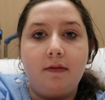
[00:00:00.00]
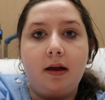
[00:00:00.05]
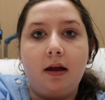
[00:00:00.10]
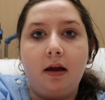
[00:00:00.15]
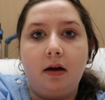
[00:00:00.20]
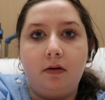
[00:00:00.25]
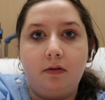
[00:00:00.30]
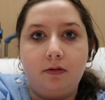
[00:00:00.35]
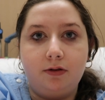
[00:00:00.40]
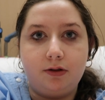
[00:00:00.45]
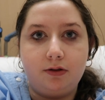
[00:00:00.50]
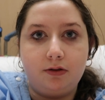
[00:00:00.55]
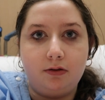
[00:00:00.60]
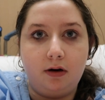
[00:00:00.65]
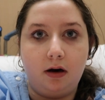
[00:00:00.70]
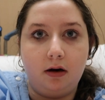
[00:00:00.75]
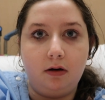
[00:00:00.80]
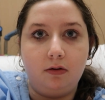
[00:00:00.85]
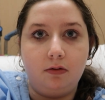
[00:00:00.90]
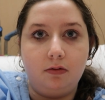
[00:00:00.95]
health
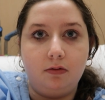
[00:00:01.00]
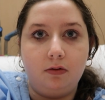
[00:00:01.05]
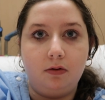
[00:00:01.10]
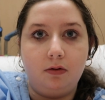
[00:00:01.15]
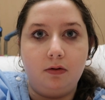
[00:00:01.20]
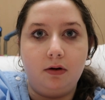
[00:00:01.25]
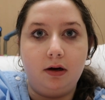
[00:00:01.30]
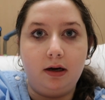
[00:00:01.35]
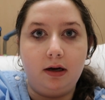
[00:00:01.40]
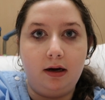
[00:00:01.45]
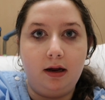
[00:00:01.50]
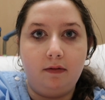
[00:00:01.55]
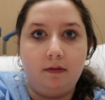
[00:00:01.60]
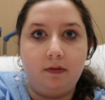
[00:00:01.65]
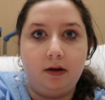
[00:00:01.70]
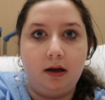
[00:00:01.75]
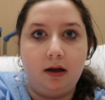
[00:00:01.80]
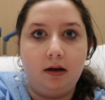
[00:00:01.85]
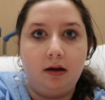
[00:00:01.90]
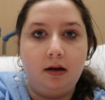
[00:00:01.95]
struggle or
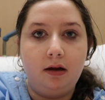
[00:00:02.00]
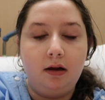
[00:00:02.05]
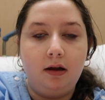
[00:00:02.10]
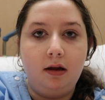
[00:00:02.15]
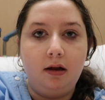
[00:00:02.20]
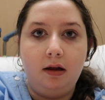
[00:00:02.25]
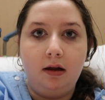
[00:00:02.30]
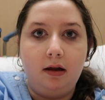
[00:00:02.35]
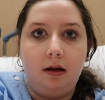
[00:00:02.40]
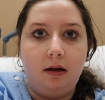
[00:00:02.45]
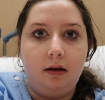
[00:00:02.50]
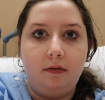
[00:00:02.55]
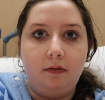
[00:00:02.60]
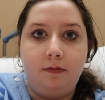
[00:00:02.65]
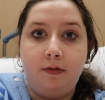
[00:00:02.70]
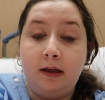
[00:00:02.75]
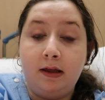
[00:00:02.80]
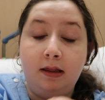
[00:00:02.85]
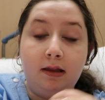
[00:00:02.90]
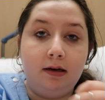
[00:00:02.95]
another
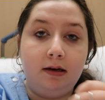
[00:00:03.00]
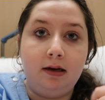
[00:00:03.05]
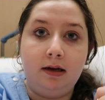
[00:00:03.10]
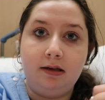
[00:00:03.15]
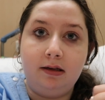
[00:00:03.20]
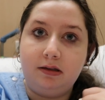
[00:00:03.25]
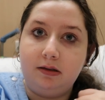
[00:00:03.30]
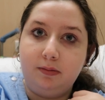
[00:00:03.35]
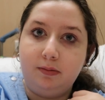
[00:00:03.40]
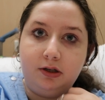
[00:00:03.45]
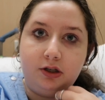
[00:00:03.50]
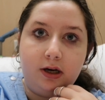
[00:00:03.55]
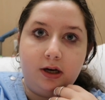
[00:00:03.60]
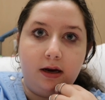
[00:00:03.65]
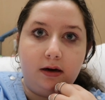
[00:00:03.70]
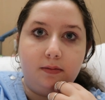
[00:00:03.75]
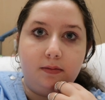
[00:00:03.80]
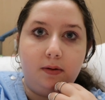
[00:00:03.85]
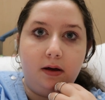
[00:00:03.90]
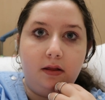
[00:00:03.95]
thing that needs to be
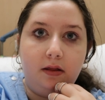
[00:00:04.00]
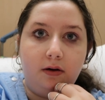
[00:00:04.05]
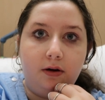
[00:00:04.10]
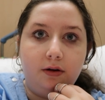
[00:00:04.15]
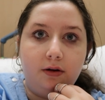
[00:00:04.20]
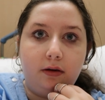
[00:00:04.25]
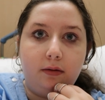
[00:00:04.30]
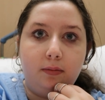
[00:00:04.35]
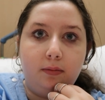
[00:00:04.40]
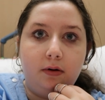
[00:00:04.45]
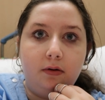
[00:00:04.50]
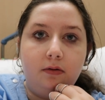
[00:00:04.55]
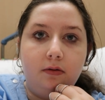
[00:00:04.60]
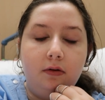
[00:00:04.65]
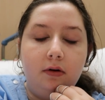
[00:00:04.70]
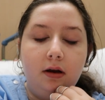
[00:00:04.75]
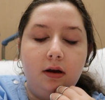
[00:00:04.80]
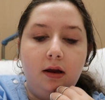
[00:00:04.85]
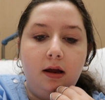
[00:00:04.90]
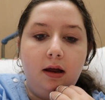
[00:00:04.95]
checked by the
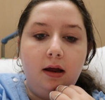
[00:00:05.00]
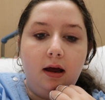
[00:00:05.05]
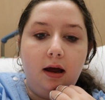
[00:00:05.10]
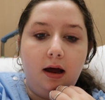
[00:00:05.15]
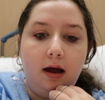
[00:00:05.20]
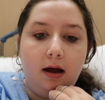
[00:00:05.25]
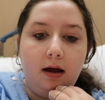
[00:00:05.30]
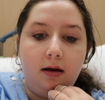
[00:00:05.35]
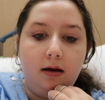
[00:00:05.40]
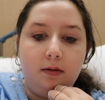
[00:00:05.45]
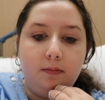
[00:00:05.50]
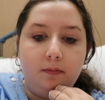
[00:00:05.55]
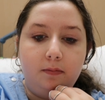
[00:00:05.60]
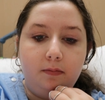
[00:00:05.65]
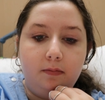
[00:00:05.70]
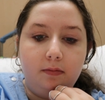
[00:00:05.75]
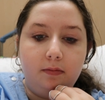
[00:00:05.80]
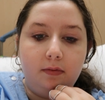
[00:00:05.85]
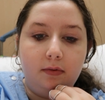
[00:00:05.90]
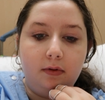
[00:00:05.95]
hospital.
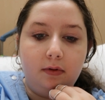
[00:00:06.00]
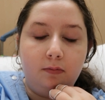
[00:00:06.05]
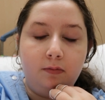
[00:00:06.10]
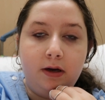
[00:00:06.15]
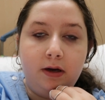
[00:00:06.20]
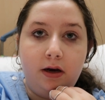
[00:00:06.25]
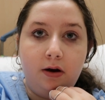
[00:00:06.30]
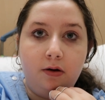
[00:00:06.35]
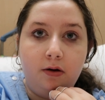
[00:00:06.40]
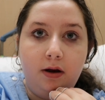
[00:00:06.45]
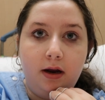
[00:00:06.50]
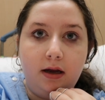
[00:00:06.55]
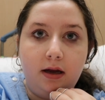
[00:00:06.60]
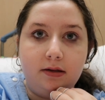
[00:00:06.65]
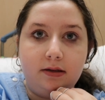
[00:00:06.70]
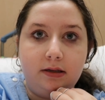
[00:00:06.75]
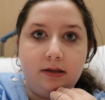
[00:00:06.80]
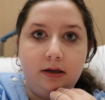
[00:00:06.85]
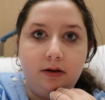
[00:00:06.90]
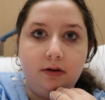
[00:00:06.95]
We know how
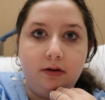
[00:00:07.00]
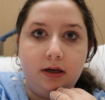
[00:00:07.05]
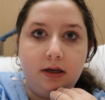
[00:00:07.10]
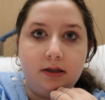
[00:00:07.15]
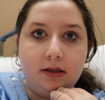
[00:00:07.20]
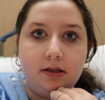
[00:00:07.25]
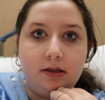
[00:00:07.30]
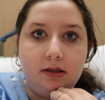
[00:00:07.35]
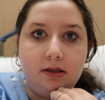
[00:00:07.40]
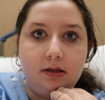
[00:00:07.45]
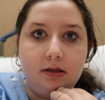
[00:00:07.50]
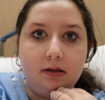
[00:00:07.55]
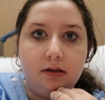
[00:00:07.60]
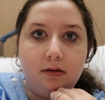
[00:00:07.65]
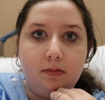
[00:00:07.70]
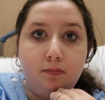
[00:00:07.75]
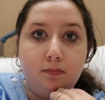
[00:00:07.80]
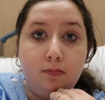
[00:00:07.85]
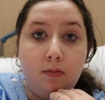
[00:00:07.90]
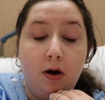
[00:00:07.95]
serious
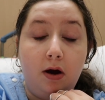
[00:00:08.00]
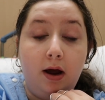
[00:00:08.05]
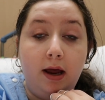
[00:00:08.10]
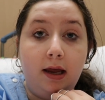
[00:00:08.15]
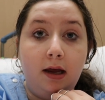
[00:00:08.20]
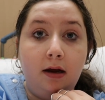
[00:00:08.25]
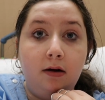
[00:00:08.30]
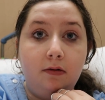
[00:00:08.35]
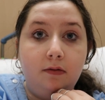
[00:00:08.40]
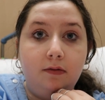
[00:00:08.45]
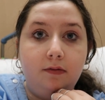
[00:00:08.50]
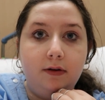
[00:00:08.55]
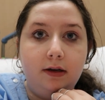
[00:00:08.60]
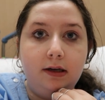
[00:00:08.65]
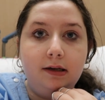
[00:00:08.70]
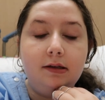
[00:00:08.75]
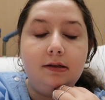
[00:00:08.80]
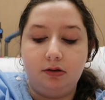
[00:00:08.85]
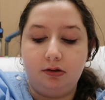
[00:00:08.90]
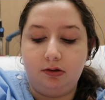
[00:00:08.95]
my health
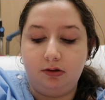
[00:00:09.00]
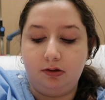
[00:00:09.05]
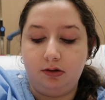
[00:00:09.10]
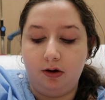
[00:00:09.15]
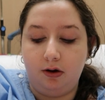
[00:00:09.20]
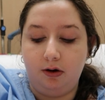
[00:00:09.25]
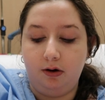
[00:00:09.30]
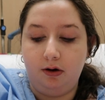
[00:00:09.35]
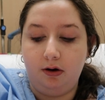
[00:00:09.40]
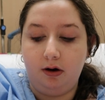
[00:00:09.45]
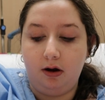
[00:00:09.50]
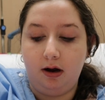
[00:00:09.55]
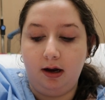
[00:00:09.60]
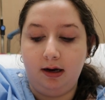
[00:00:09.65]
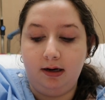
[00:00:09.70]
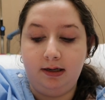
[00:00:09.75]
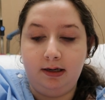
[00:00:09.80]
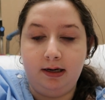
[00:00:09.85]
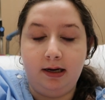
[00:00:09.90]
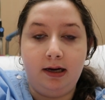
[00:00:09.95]
is, so
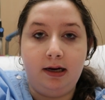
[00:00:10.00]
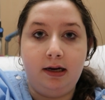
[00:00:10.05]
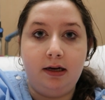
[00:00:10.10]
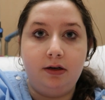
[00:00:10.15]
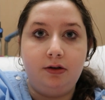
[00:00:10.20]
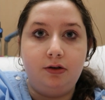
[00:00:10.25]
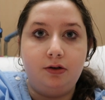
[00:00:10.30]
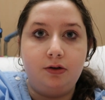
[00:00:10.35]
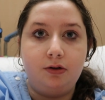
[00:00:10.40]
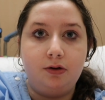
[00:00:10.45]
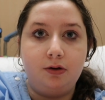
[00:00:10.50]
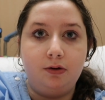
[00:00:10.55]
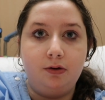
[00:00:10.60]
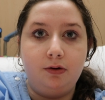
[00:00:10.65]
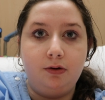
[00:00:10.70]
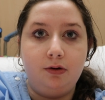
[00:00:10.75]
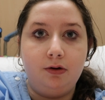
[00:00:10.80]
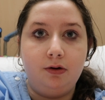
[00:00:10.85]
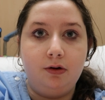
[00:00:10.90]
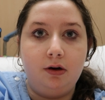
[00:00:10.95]
I need
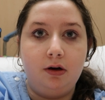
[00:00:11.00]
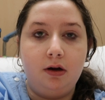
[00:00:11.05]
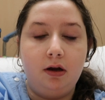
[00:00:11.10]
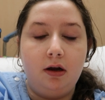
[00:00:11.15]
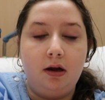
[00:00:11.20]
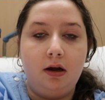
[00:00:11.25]
to